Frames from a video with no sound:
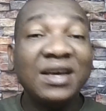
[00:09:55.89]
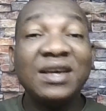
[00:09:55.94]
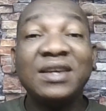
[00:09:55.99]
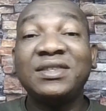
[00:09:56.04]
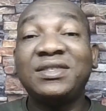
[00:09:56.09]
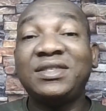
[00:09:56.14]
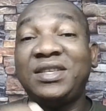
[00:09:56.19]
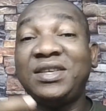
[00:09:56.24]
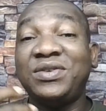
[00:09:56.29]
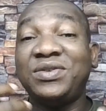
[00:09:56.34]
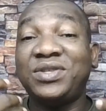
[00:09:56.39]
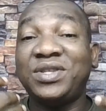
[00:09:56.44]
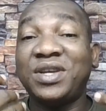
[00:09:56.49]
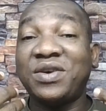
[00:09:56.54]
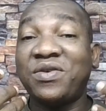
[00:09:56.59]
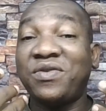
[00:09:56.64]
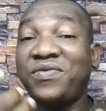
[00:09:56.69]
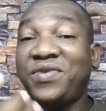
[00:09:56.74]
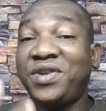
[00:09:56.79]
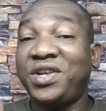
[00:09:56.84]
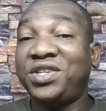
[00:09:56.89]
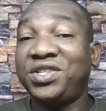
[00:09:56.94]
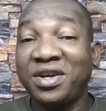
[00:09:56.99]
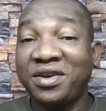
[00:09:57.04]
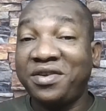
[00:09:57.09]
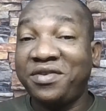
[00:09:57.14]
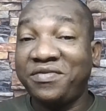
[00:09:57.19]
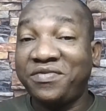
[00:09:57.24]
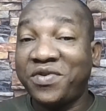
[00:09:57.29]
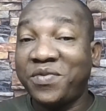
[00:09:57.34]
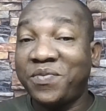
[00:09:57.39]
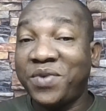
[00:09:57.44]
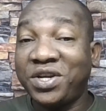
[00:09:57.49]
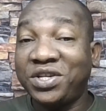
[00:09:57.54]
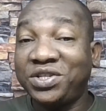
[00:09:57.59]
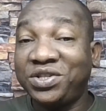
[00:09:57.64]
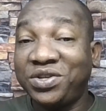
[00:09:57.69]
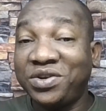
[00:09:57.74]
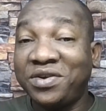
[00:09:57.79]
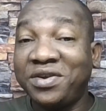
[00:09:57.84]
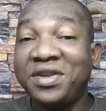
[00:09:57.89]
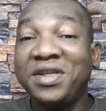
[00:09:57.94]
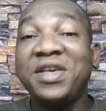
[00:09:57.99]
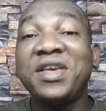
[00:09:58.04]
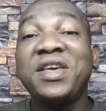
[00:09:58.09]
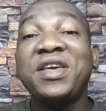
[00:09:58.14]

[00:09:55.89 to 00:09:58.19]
steals your confidential information,